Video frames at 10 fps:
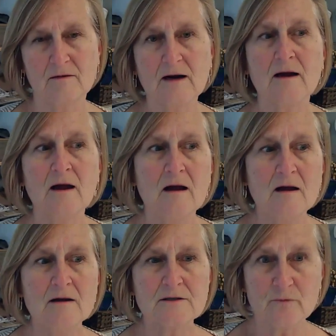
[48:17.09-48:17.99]
Right.
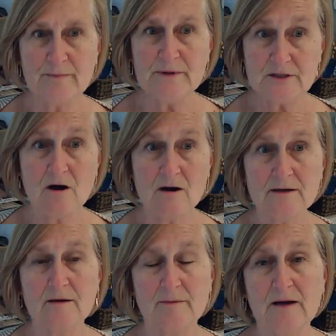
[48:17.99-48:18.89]
So we've been
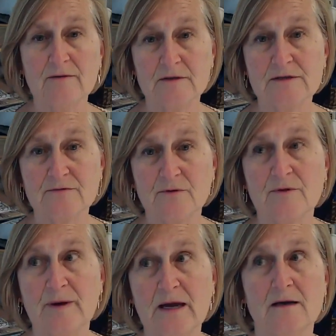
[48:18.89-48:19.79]
talking about this
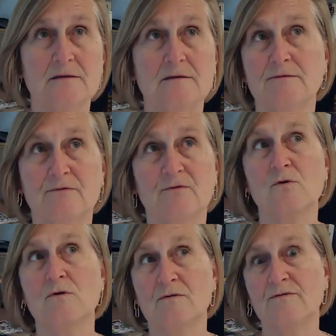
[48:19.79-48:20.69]
for the past
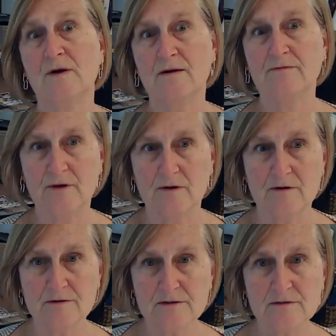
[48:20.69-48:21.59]
4 or 5
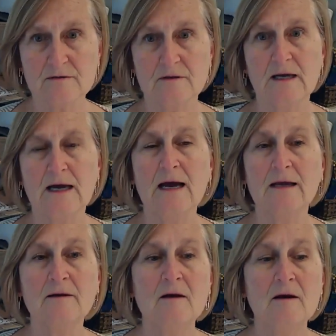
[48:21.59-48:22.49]
years,
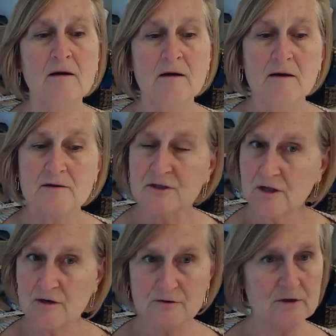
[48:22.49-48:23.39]
and
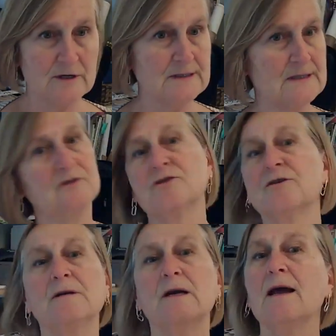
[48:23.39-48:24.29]
slow
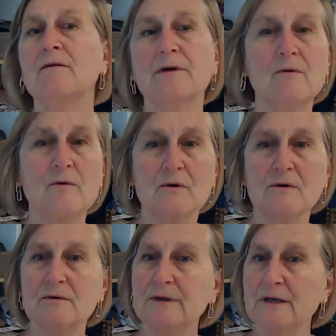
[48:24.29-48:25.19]
transition, having
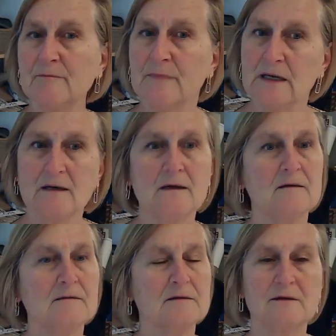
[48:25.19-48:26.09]
quarterly
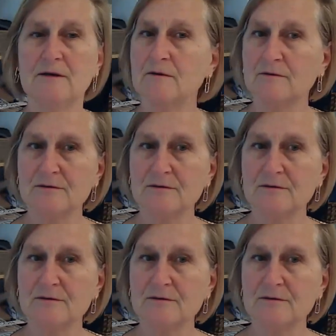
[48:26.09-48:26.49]
meetings.